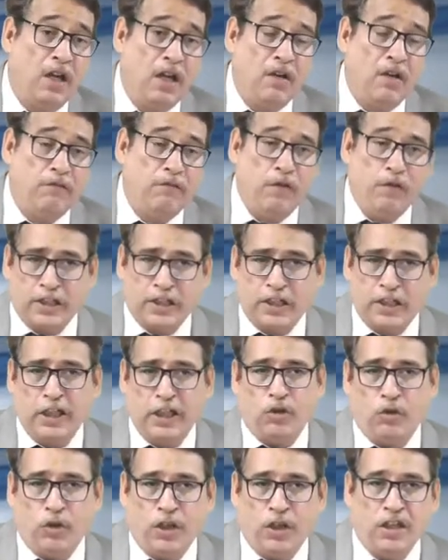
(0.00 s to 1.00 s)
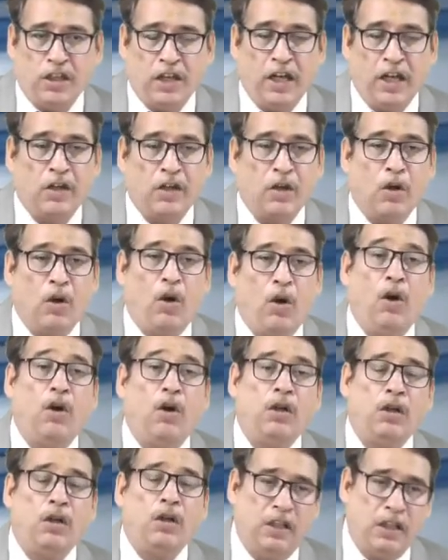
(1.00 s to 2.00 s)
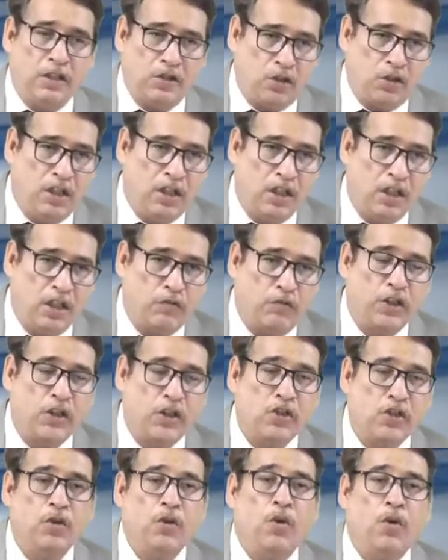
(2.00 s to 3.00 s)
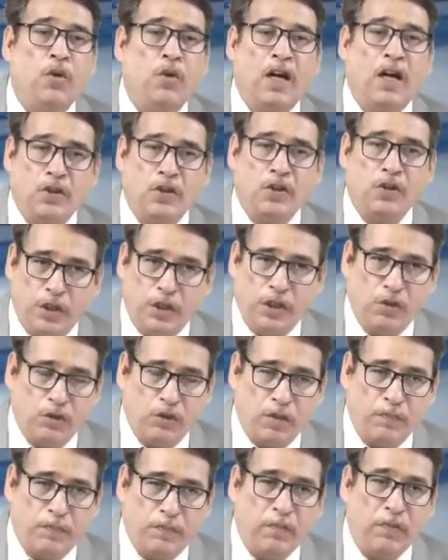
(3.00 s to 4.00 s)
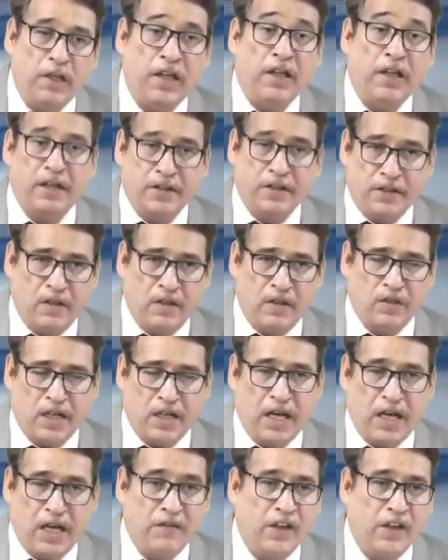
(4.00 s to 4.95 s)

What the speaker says: we will see to it that all the shares which you are issuing to the public get subscribed.